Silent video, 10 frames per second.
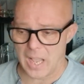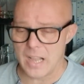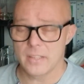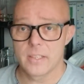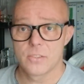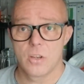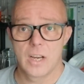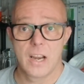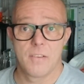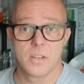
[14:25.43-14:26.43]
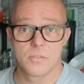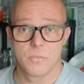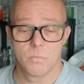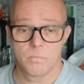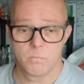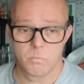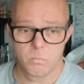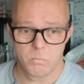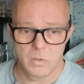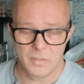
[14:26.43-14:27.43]
Access All Areas,
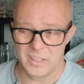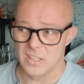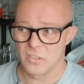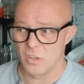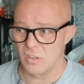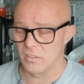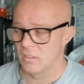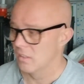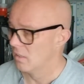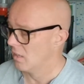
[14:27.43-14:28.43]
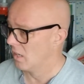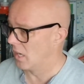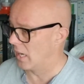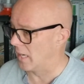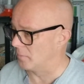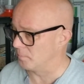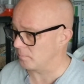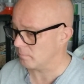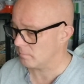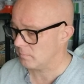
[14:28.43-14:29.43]
I think it's called.
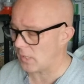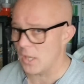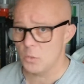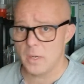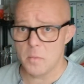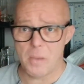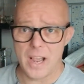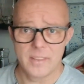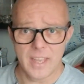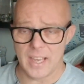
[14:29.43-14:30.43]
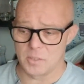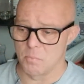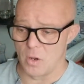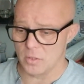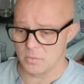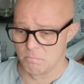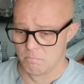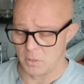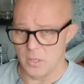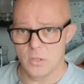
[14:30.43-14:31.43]
That's where you buy the Xbox,
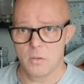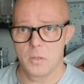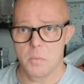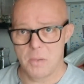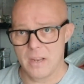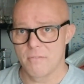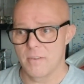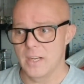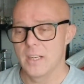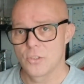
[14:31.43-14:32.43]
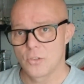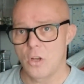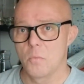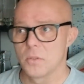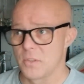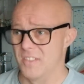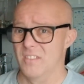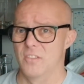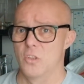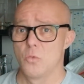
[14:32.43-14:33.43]
but you pay for it in installments of
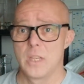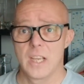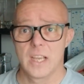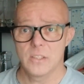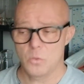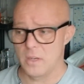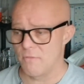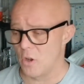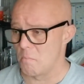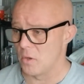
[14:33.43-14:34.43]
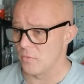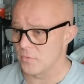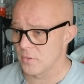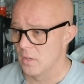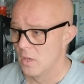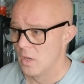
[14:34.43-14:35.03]
2 years, 24 months.